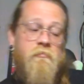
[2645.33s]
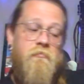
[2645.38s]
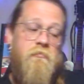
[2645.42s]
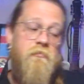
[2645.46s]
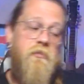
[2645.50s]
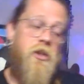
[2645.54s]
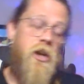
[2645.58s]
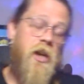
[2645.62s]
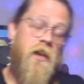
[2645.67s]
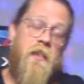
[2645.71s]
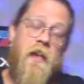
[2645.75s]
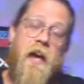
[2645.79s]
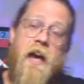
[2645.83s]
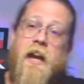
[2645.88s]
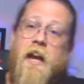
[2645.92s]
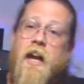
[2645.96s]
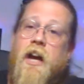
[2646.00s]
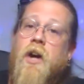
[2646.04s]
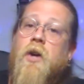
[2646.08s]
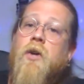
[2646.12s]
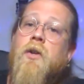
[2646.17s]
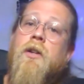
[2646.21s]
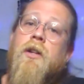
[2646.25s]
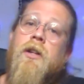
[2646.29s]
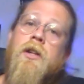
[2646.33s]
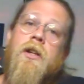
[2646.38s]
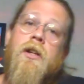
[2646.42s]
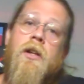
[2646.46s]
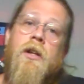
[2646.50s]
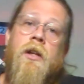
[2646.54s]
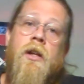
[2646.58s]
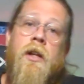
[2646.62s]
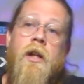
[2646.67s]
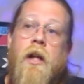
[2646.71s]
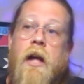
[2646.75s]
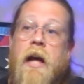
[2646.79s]
Check that out.
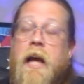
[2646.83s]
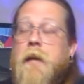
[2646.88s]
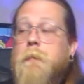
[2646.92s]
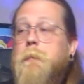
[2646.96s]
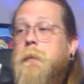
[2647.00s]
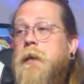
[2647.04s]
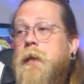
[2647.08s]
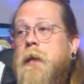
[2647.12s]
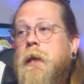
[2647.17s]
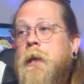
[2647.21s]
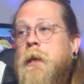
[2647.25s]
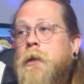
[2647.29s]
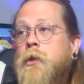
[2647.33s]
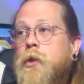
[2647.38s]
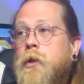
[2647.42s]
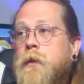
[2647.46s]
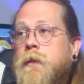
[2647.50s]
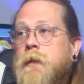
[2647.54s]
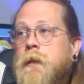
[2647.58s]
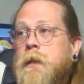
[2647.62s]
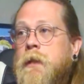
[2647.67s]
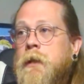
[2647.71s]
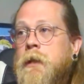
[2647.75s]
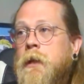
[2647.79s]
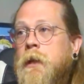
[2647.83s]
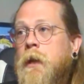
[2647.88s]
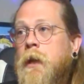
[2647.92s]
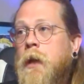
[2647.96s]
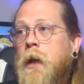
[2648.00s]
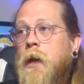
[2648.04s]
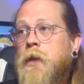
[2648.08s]
I'd be interested in it.